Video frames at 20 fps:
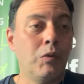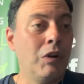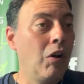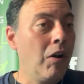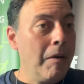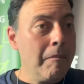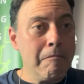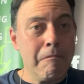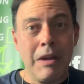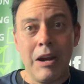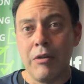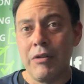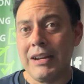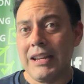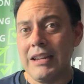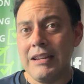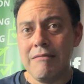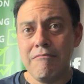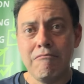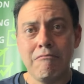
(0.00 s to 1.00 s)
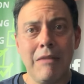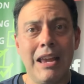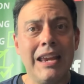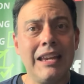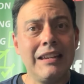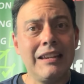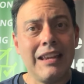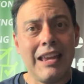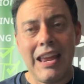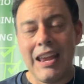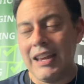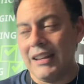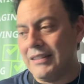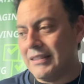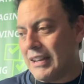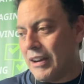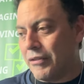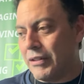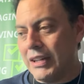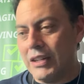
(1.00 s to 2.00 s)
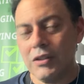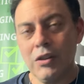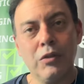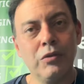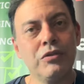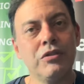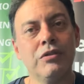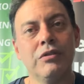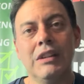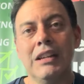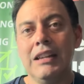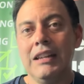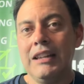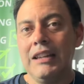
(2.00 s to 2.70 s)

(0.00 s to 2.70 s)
well, American made canes, I already told you,